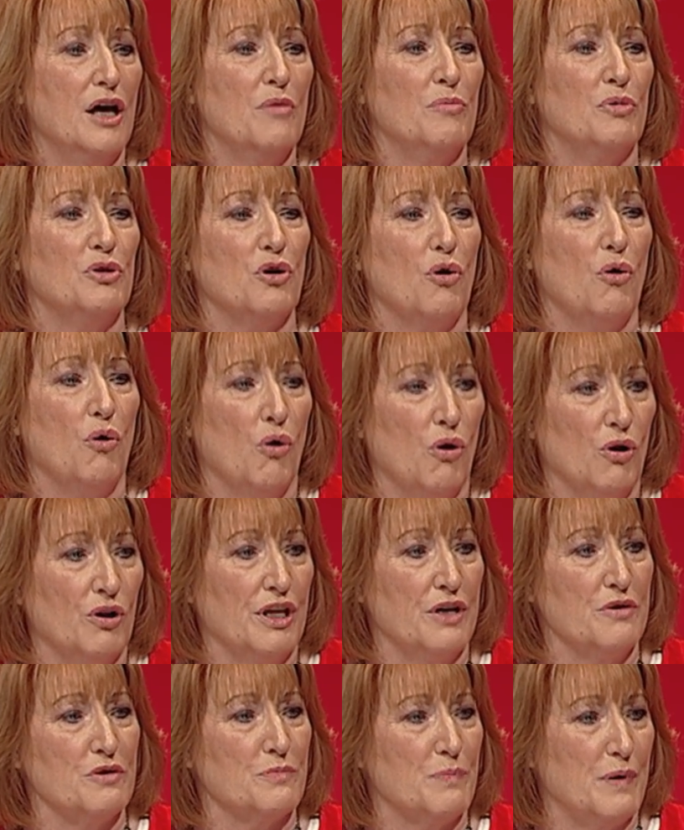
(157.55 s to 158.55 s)
but all
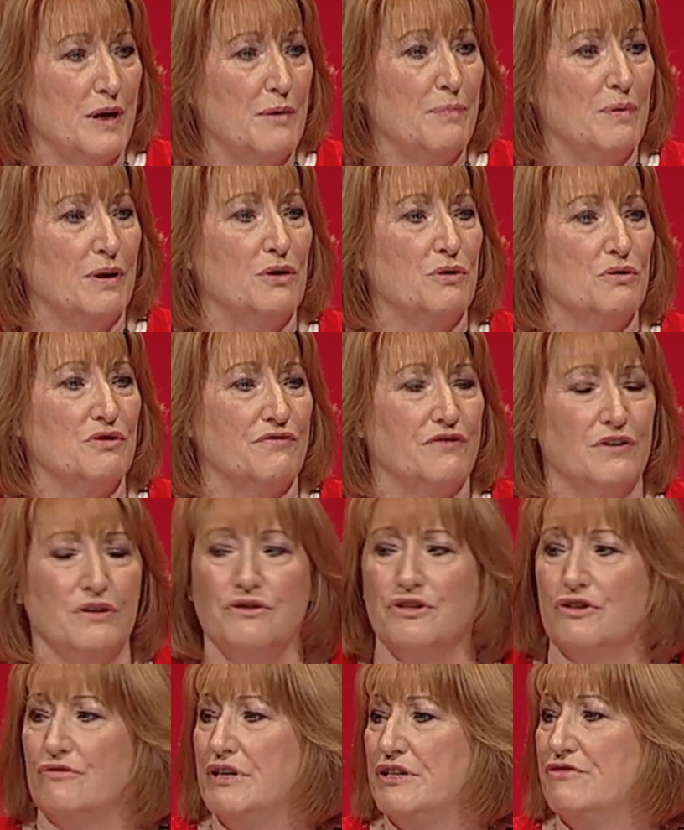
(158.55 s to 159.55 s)
those people whose
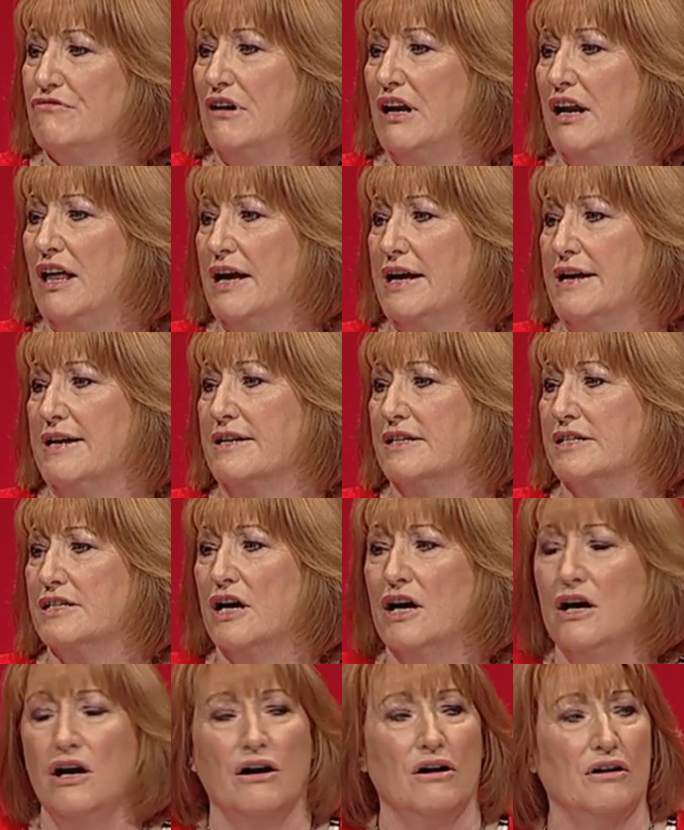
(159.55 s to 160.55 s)
future is reliant
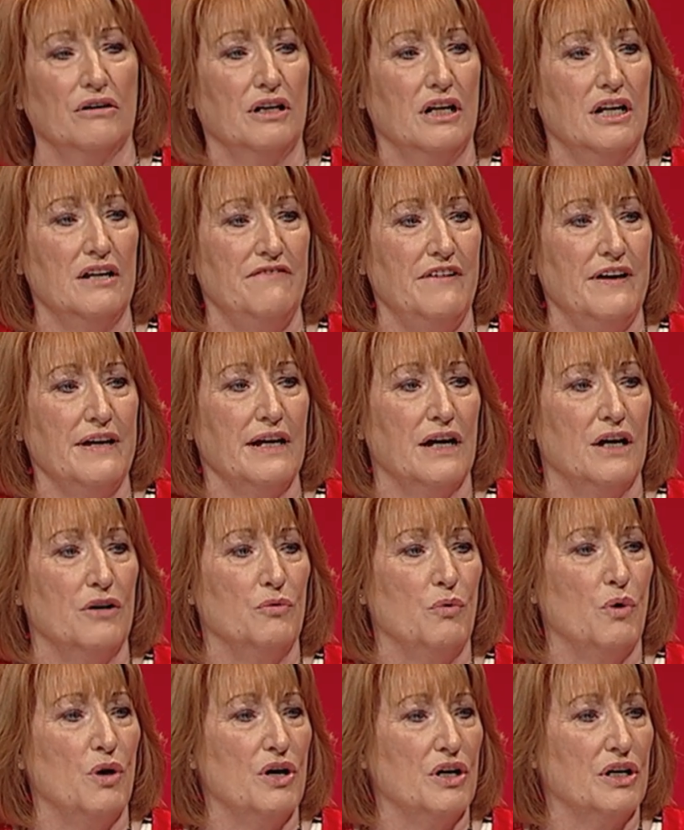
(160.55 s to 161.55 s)
on living and
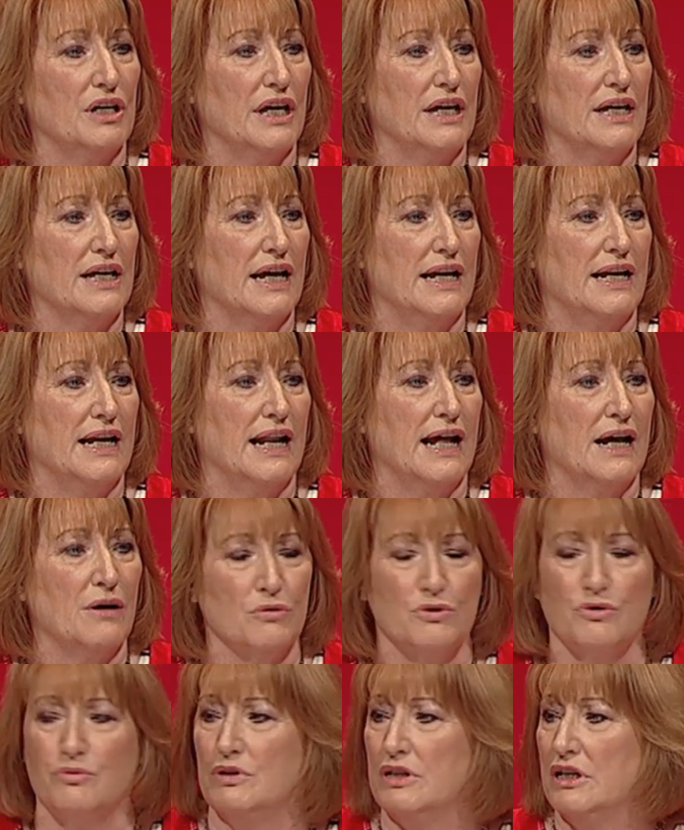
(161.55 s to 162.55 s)
working in an
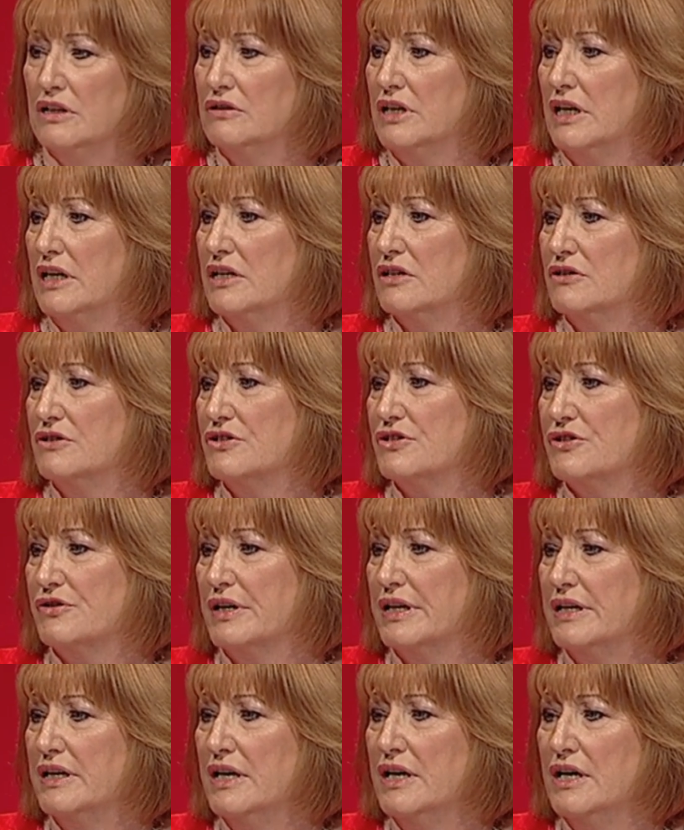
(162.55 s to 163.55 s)
outward-looking
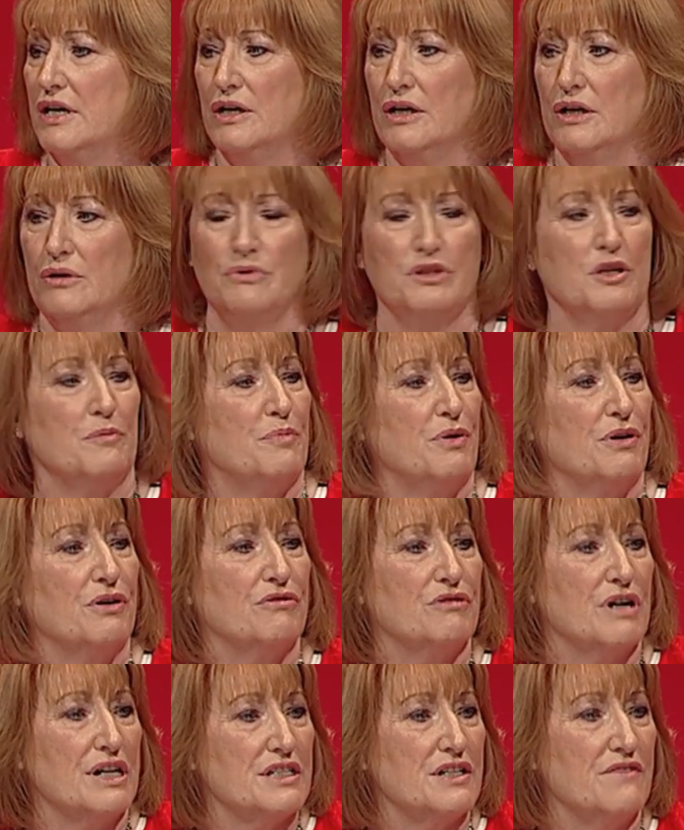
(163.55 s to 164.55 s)
country with a
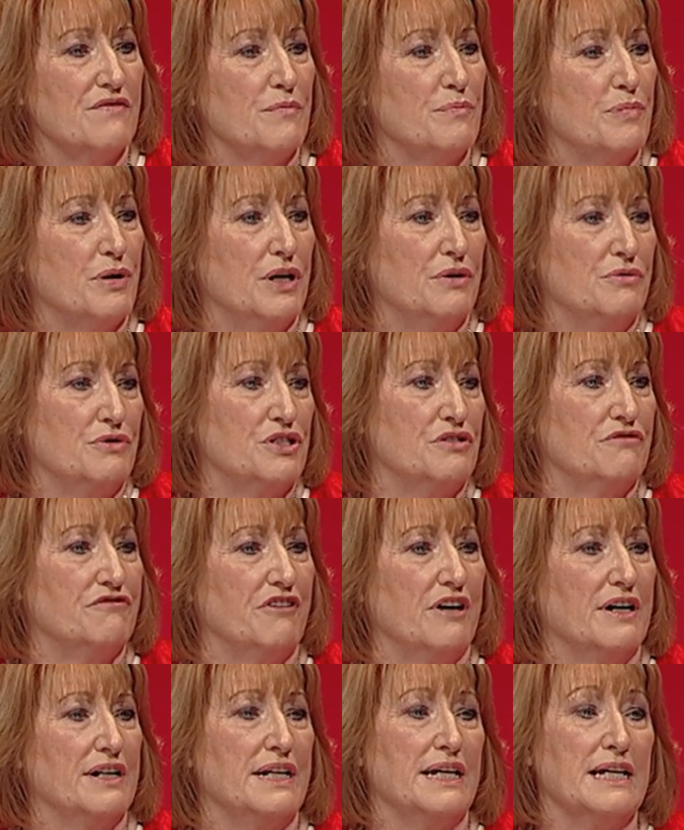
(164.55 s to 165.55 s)
progressive approach to
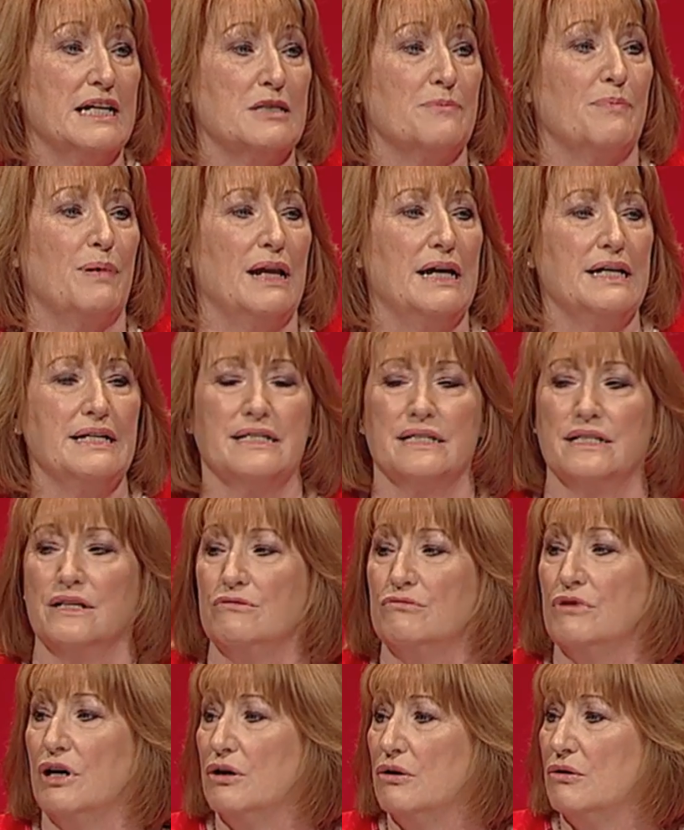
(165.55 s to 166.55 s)
finding its place in a
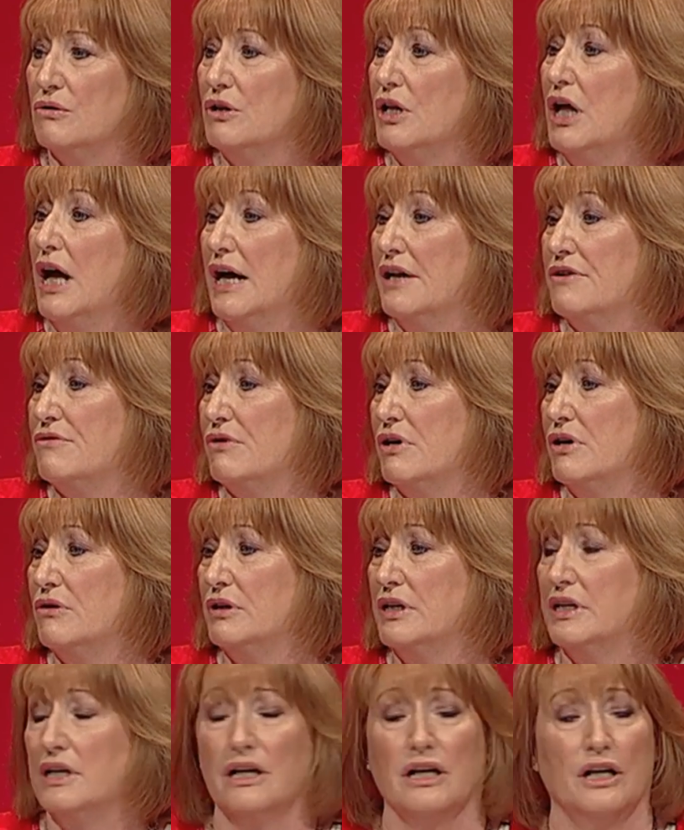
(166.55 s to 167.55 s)
role
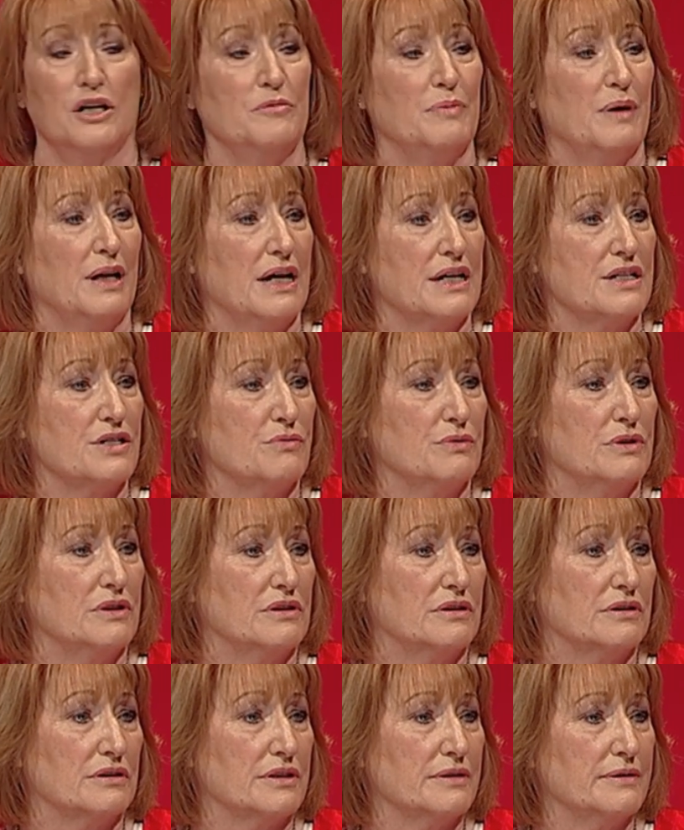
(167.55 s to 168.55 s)
in a globalised
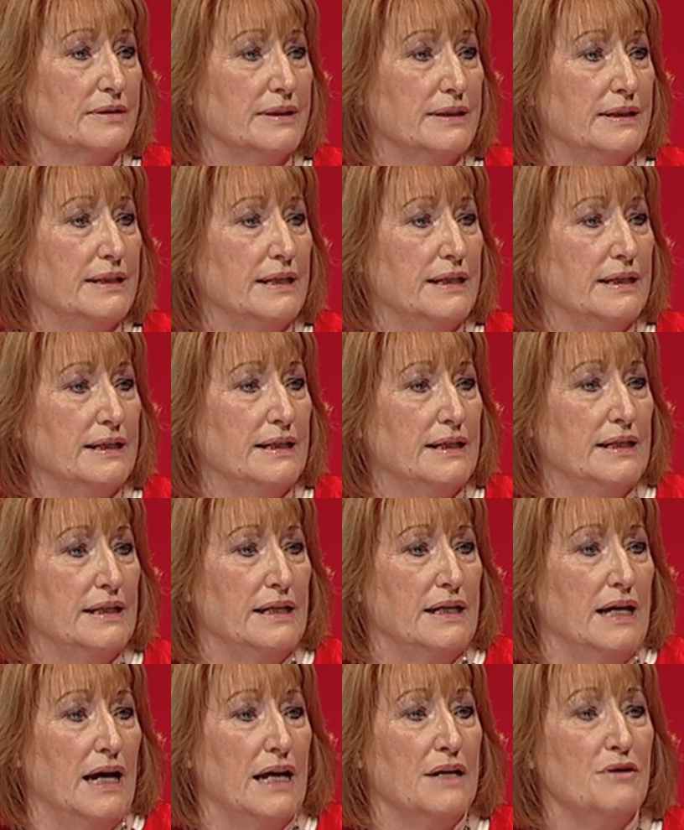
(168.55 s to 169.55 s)
world.
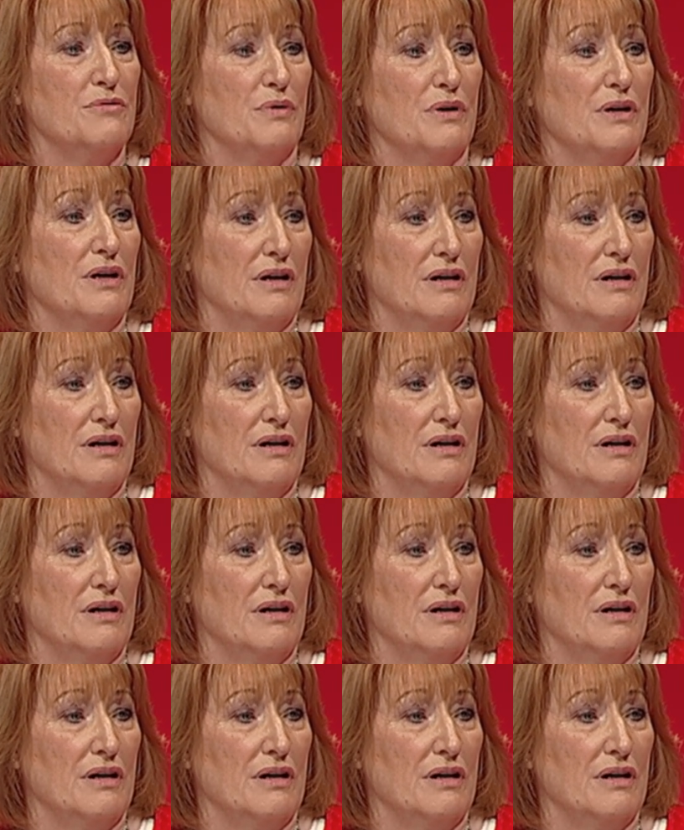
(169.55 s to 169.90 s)
And